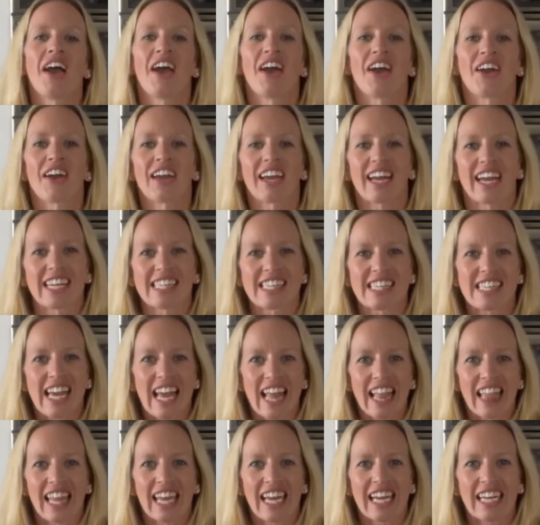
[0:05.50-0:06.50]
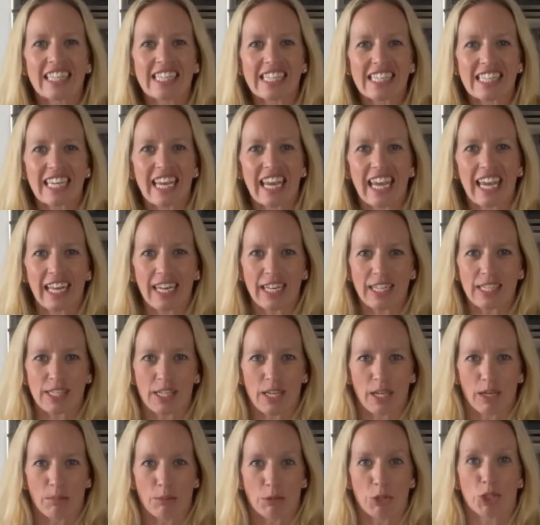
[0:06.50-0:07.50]
All right guys, let's get
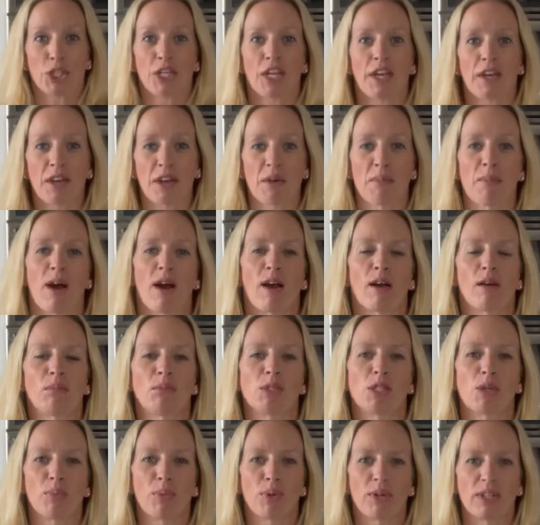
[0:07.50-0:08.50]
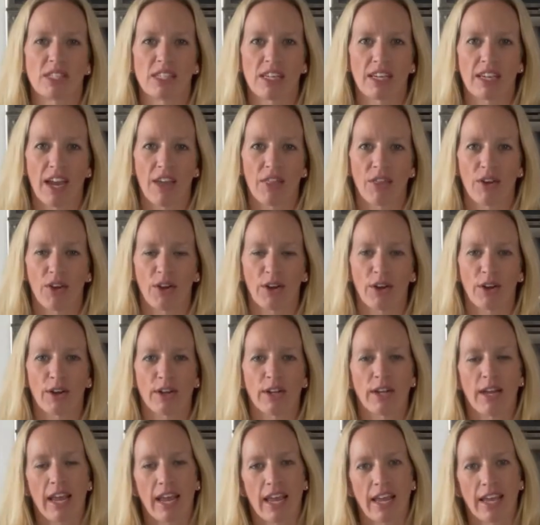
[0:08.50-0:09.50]
some chicken kebabs put together
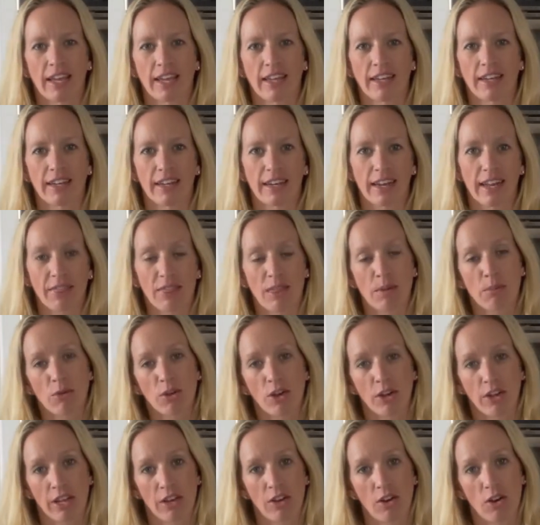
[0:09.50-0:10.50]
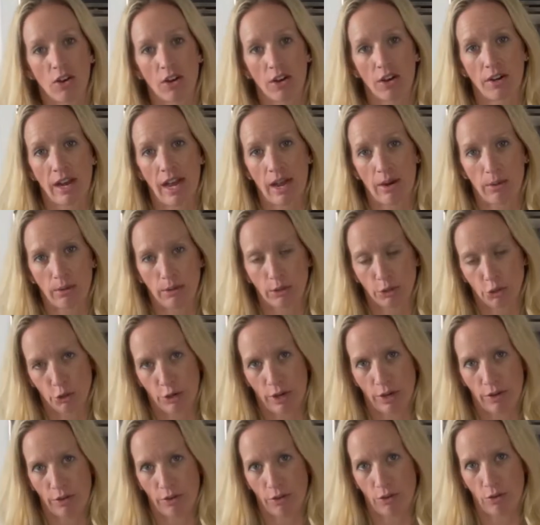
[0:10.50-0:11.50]
and get them cooking on our
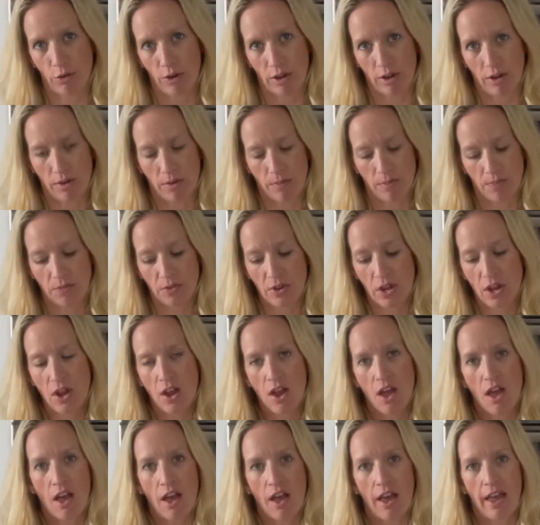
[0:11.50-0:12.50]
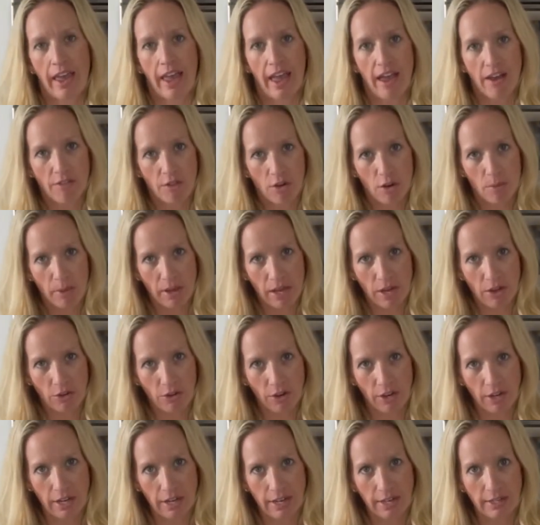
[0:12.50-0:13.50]
Traeger Grill. I have all my
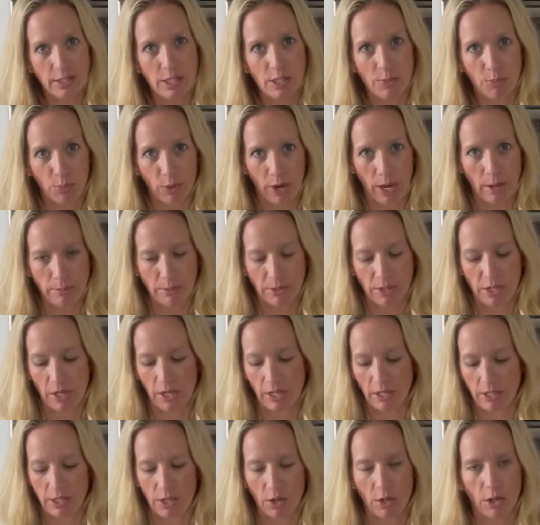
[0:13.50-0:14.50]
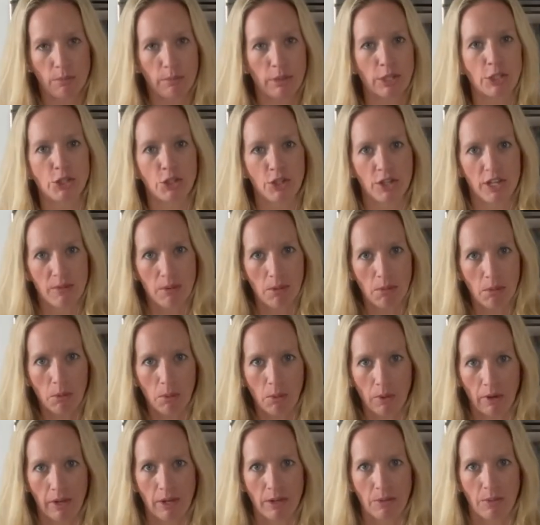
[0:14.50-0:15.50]
ingredients prepped, so let me show you what we're
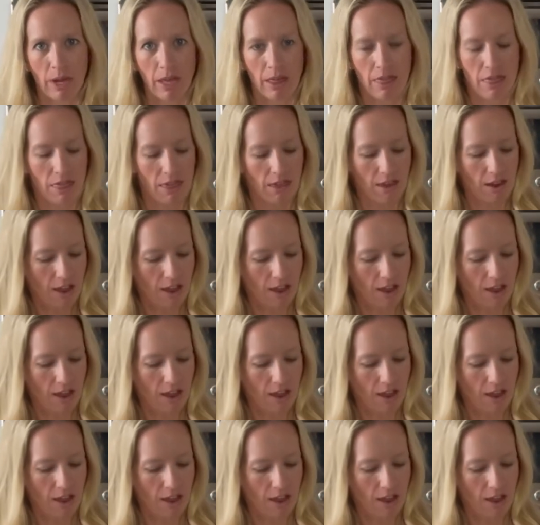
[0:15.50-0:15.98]
working with.